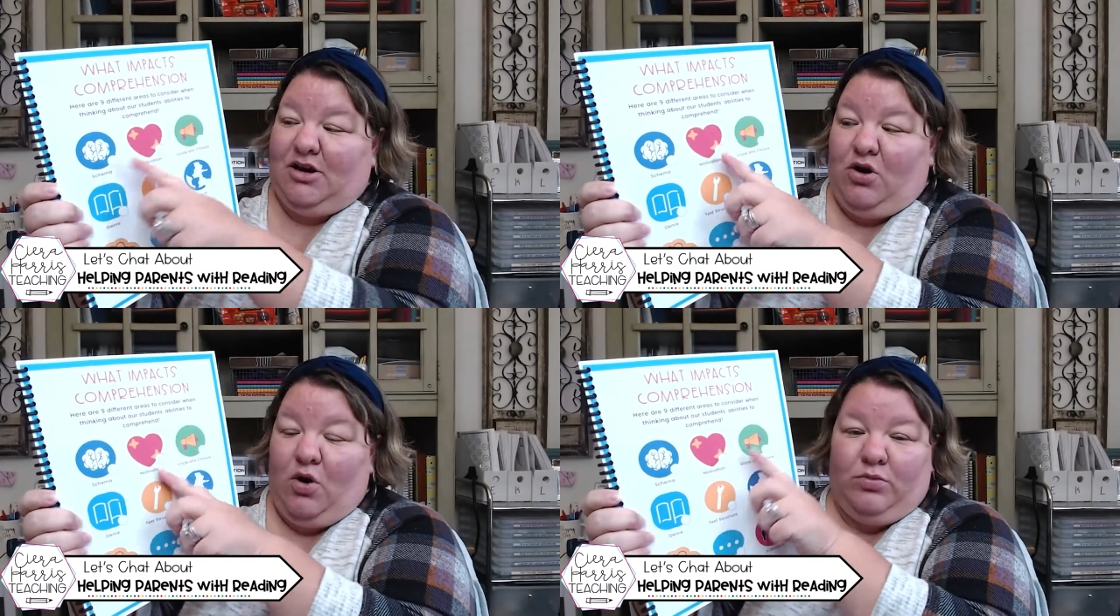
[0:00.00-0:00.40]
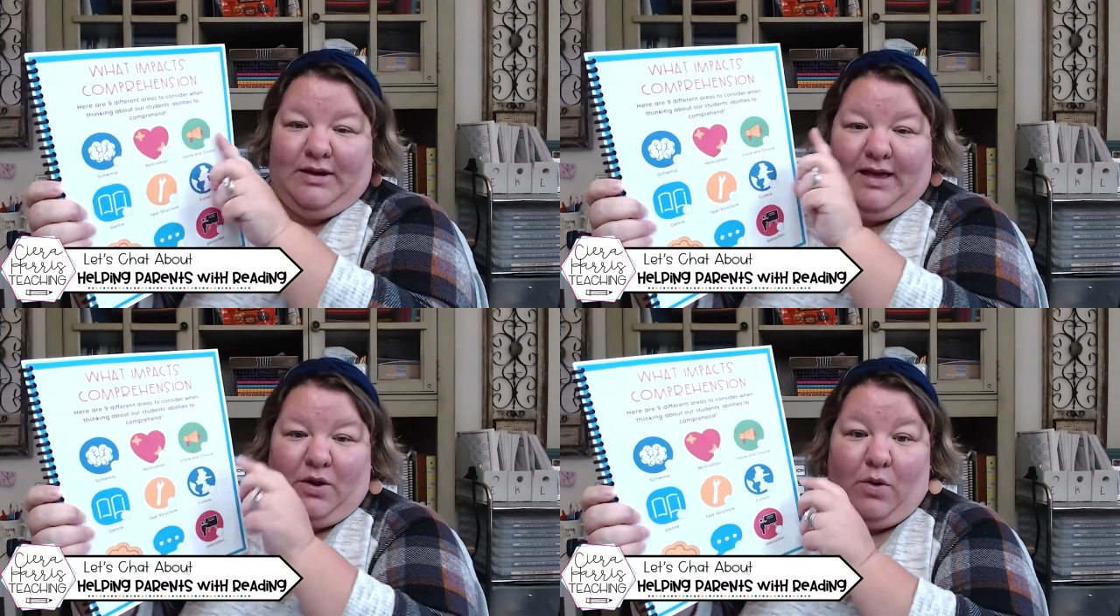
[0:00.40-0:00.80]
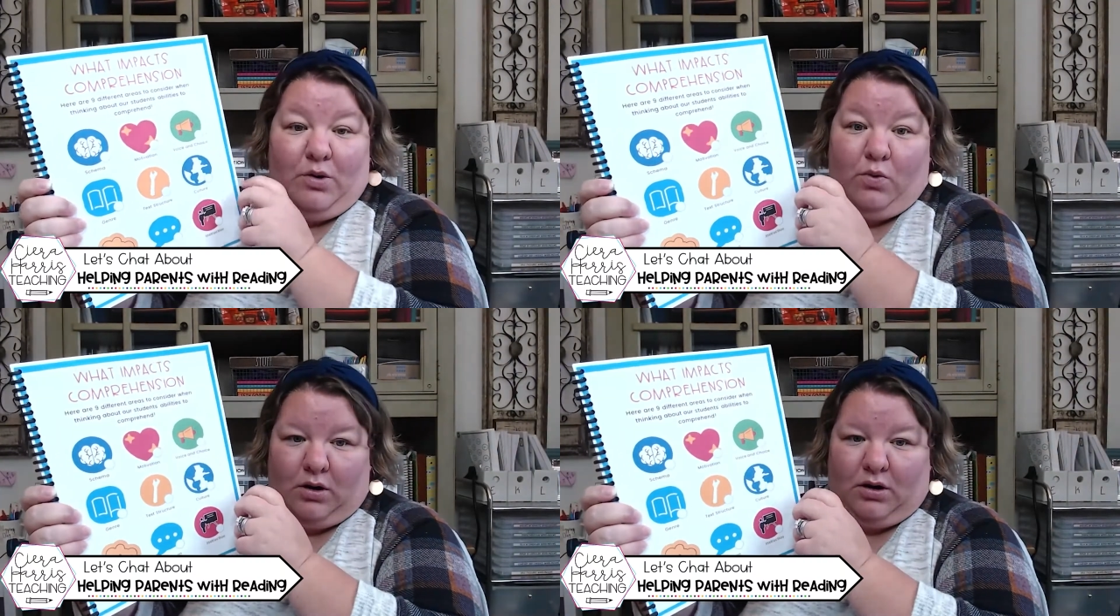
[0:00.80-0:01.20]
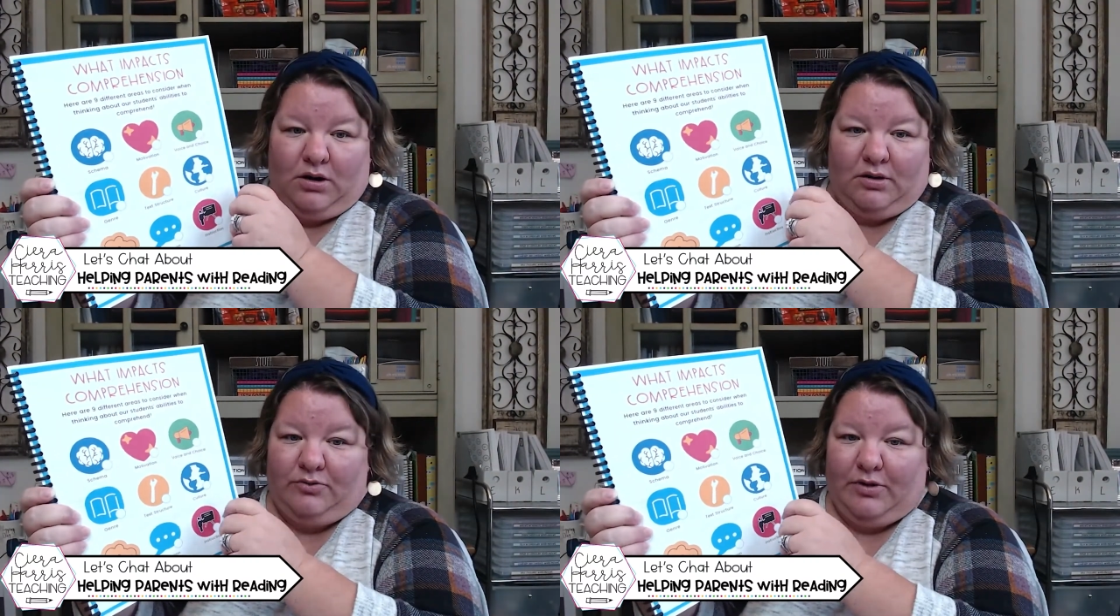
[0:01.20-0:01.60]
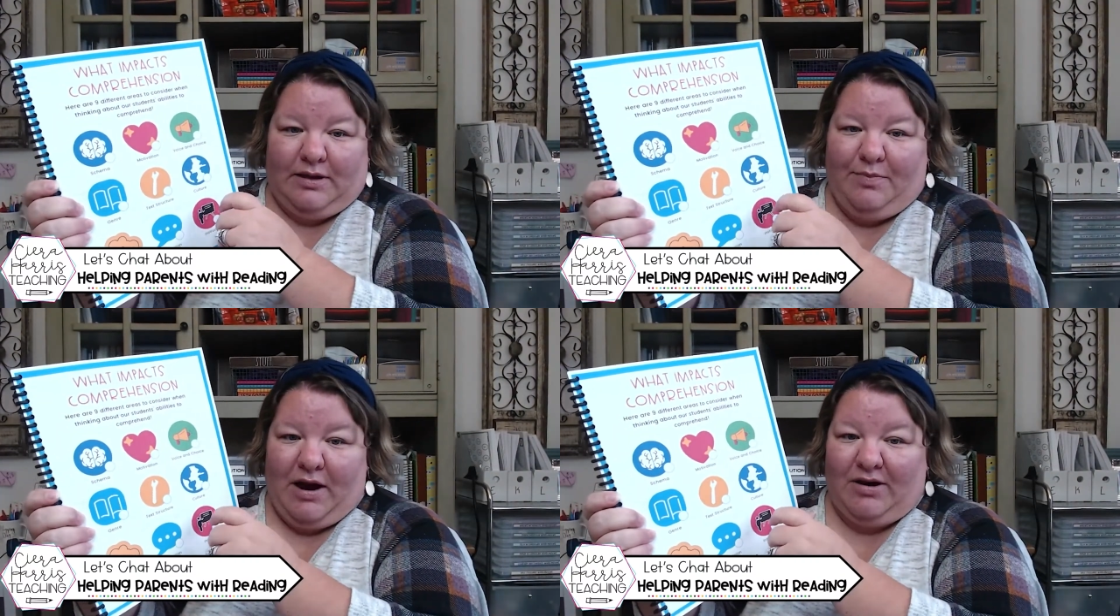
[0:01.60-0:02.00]
they're only like one word,
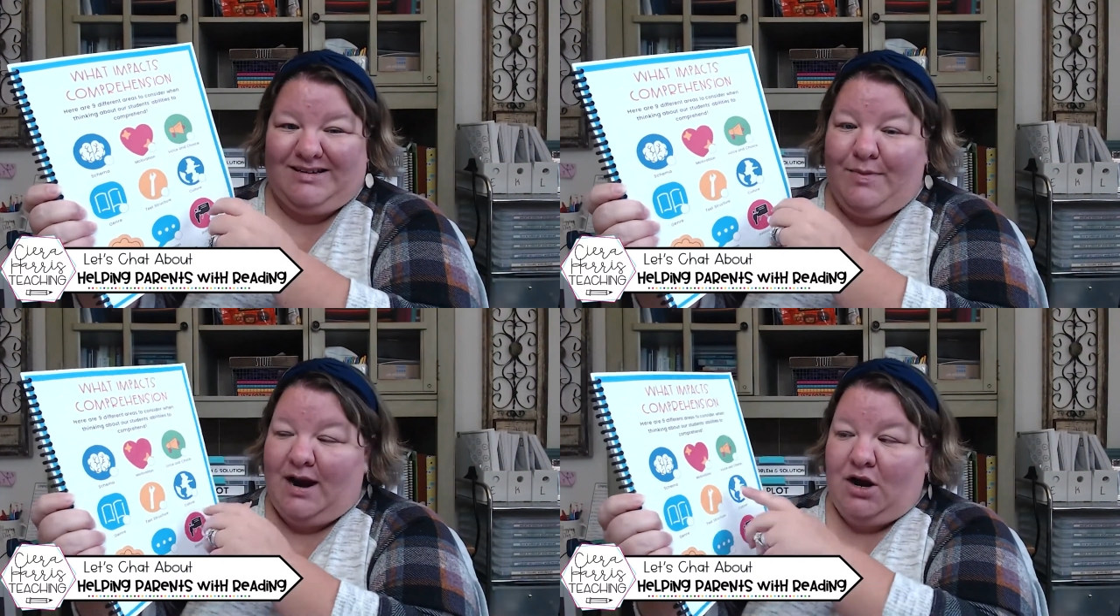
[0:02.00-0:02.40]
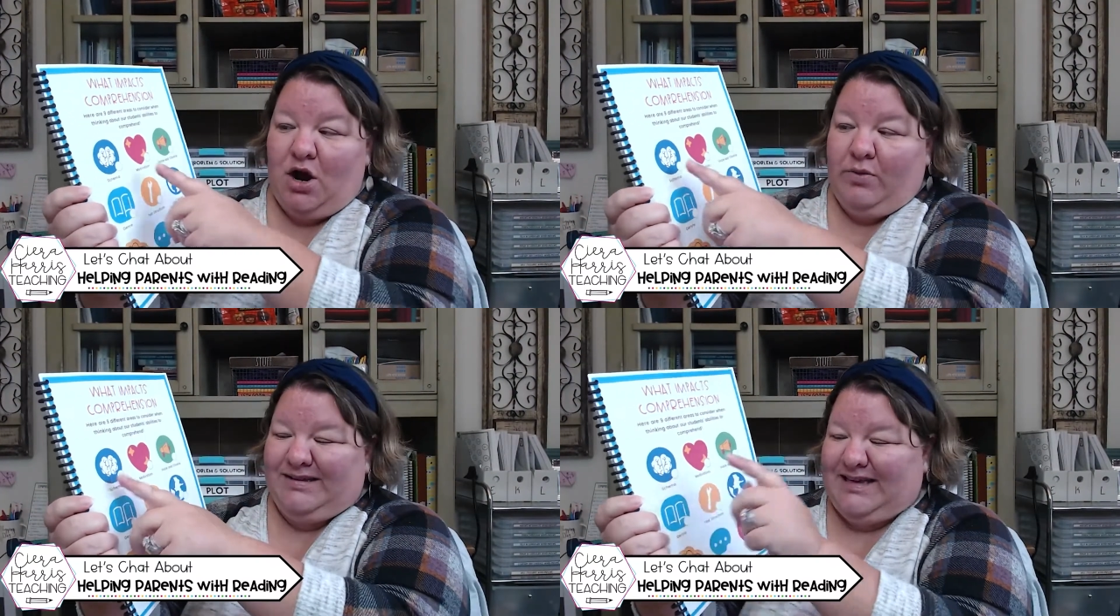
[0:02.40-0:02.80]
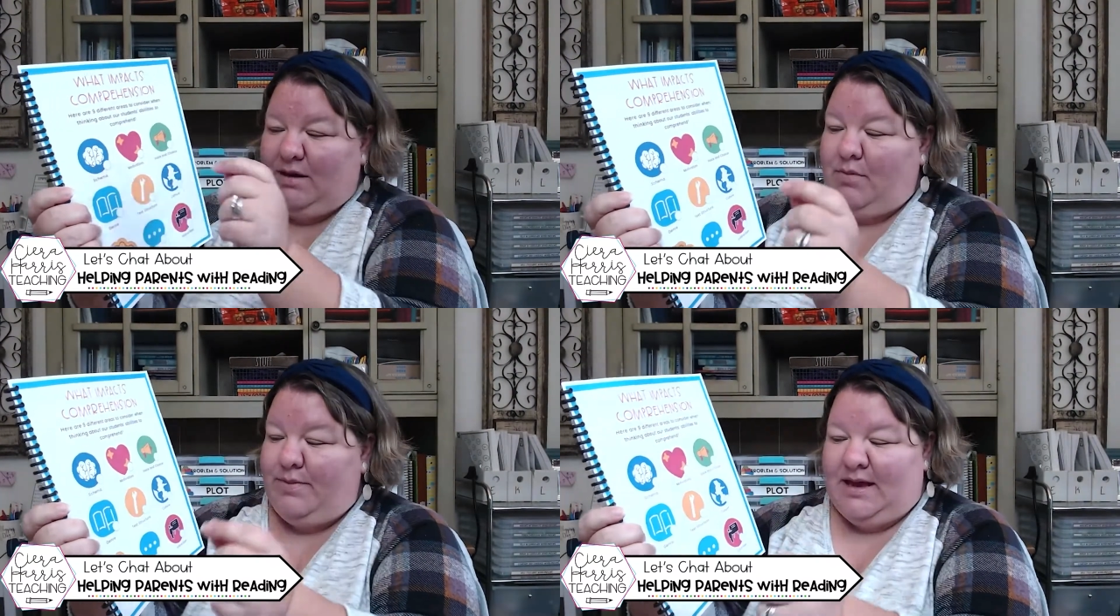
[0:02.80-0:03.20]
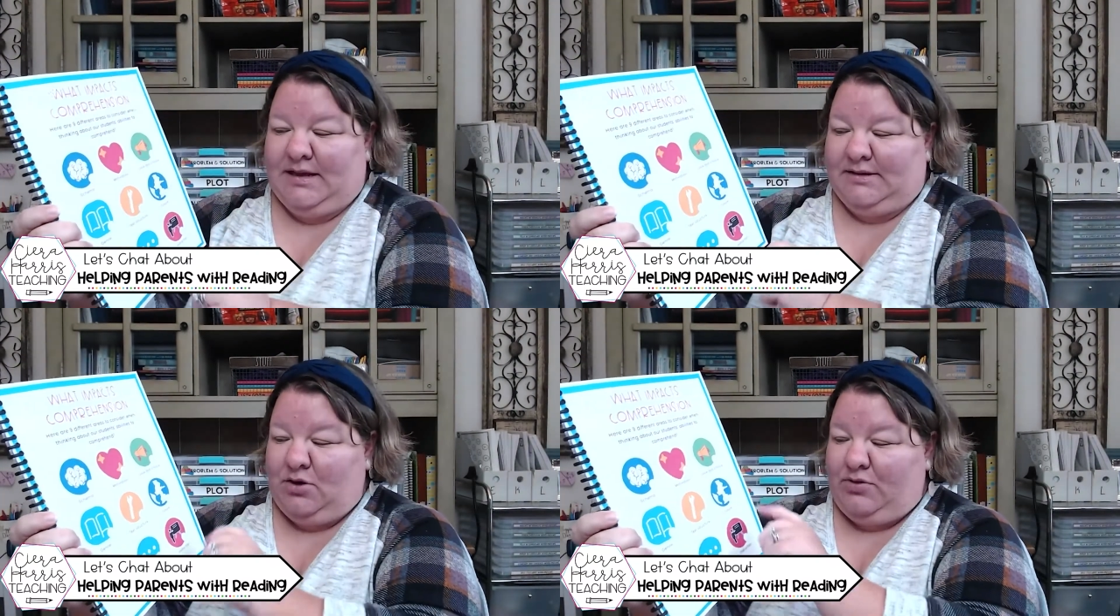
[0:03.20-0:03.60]
really parents may not know what schema means,